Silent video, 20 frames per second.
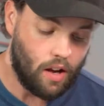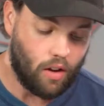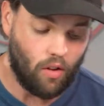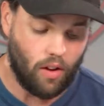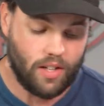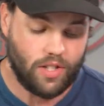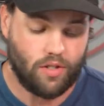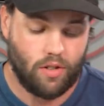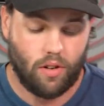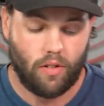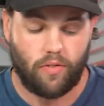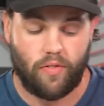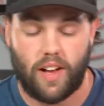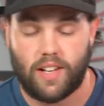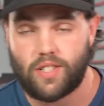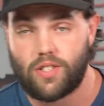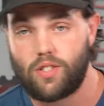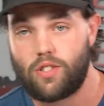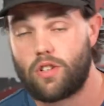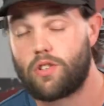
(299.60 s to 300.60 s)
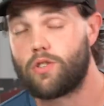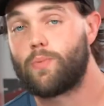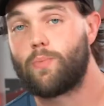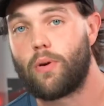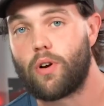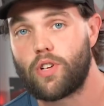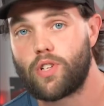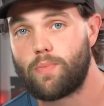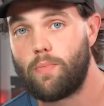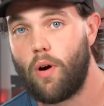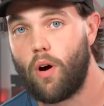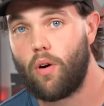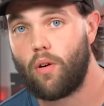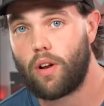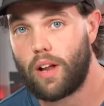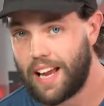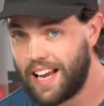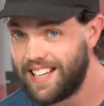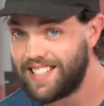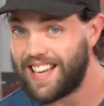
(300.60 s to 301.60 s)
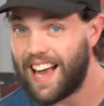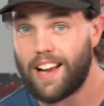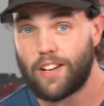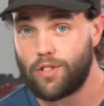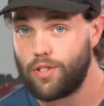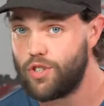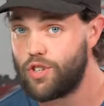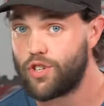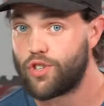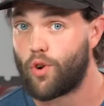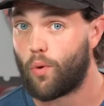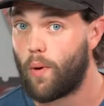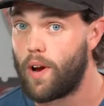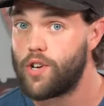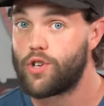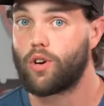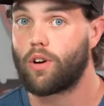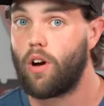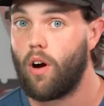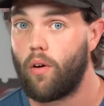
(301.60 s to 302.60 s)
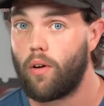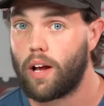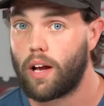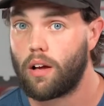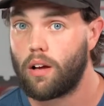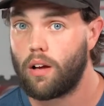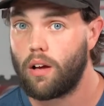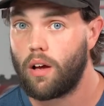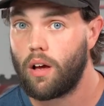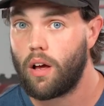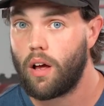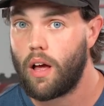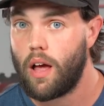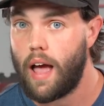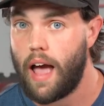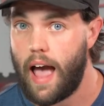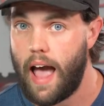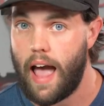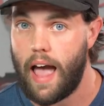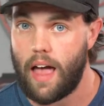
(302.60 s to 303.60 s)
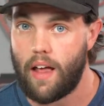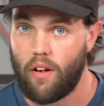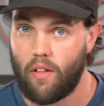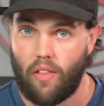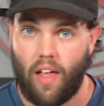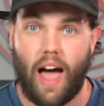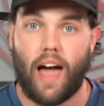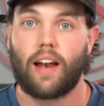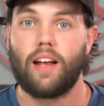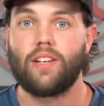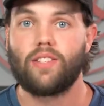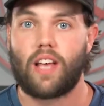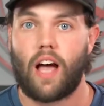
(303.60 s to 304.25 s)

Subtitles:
ClusterFS's disperse mode is actually just erasure coding. And that is